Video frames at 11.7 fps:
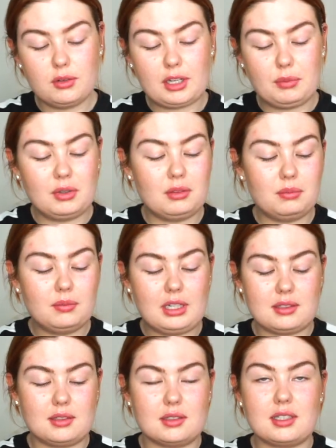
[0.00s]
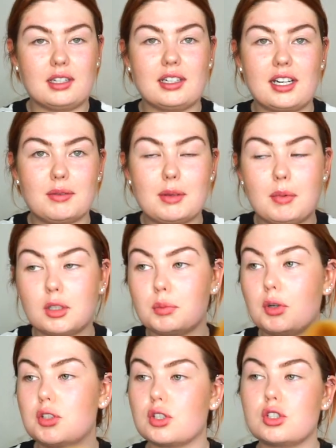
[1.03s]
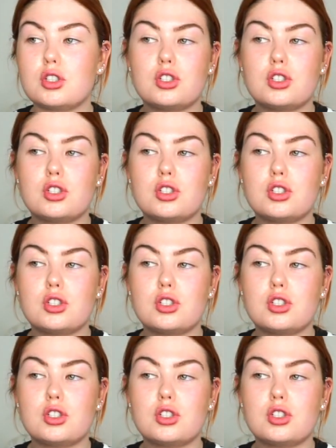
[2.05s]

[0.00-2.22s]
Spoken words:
Okay, well, I'll still tell you anyway about the product.